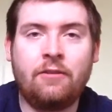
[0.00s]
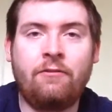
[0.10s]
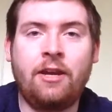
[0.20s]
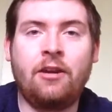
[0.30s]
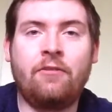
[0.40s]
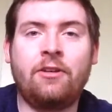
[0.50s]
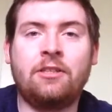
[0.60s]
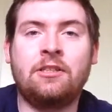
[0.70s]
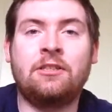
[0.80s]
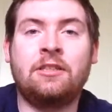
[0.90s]
Vader
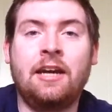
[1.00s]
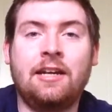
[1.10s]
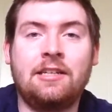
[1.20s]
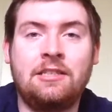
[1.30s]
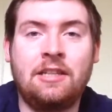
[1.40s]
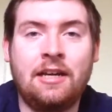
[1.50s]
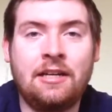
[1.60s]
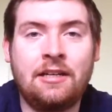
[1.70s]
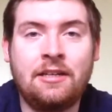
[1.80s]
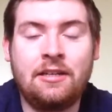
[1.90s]
versus Cactus Jack.